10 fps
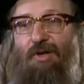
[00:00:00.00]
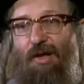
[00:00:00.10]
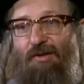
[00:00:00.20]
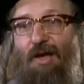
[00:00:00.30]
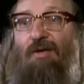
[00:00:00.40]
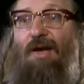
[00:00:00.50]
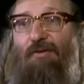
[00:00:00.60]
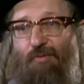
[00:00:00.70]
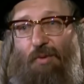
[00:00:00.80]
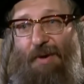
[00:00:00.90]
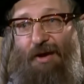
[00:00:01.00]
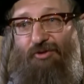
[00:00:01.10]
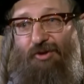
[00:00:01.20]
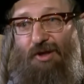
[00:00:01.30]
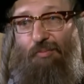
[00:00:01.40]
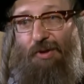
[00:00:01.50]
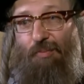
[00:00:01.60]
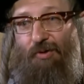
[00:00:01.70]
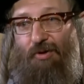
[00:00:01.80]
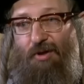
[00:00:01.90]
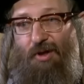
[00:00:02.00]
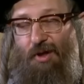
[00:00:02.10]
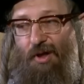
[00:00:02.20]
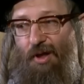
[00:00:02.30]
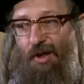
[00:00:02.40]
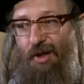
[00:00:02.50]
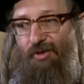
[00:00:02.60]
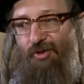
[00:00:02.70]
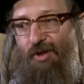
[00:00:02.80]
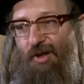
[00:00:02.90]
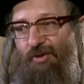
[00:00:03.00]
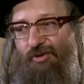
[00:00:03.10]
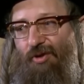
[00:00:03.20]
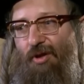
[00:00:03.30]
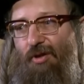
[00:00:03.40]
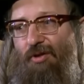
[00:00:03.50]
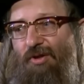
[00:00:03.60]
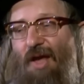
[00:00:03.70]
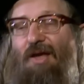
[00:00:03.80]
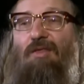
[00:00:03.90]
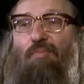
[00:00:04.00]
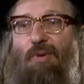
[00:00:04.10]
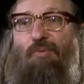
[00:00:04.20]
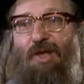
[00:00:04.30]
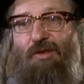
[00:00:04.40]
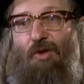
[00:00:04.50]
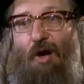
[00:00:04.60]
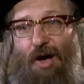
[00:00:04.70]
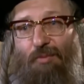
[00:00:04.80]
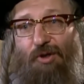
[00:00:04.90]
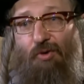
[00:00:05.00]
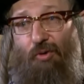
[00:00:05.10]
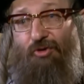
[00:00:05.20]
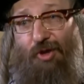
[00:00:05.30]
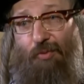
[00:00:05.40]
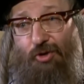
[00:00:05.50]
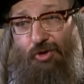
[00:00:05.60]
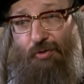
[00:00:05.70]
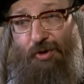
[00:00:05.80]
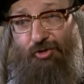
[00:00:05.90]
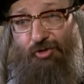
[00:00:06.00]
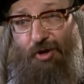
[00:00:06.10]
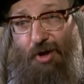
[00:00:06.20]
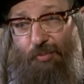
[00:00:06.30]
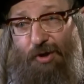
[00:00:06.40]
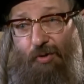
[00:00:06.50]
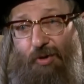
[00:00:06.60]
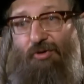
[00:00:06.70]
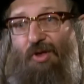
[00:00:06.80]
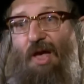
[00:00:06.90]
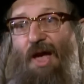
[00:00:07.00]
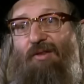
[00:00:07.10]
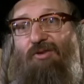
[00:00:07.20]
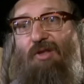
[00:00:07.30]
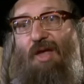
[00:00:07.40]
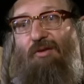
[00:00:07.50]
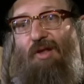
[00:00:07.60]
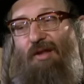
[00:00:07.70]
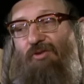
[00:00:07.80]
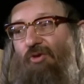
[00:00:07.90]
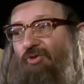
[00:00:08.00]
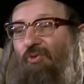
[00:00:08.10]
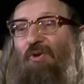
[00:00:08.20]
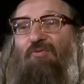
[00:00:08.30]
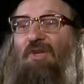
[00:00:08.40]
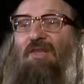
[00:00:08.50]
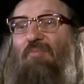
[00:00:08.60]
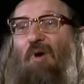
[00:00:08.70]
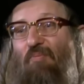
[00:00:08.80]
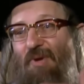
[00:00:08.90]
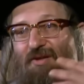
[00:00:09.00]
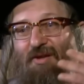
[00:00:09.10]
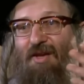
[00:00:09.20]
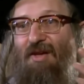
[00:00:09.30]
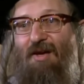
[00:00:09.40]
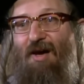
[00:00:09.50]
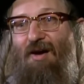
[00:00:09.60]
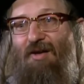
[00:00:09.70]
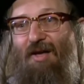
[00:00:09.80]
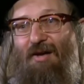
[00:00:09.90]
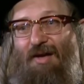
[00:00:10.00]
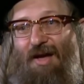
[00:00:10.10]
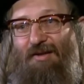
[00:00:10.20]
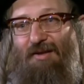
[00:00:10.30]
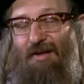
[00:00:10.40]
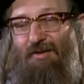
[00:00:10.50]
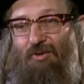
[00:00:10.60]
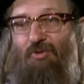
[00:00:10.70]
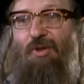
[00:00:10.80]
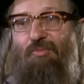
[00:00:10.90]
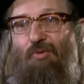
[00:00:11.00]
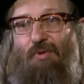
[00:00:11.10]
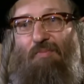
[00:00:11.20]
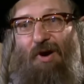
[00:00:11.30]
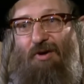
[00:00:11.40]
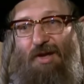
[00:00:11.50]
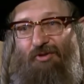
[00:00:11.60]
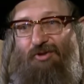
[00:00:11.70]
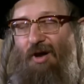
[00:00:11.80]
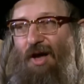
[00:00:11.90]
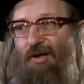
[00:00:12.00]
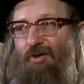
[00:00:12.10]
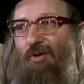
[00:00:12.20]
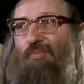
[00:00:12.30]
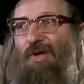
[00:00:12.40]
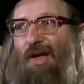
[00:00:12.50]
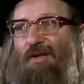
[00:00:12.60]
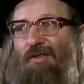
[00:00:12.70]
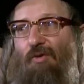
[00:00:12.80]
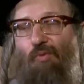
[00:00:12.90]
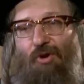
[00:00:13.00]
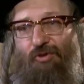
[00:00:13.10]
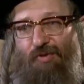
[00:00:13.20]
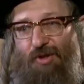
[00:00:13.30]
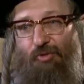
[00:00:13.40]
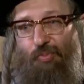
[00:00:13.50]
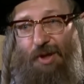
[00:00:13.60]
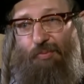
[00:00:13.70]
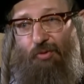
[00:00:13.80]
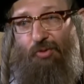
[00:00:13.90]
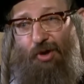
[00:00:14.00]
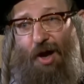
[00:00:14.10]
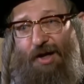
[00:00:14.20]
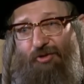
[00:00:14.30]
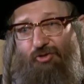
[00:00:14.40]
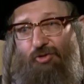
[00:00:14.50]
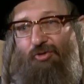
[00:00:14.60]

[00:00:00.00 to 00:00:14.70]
take the land from the Palestinian people, is taking the people that died because they were Jewish, and to sort of dig them up and use them to rebel against God. It couldn't be anything worse for these people who died as Jews.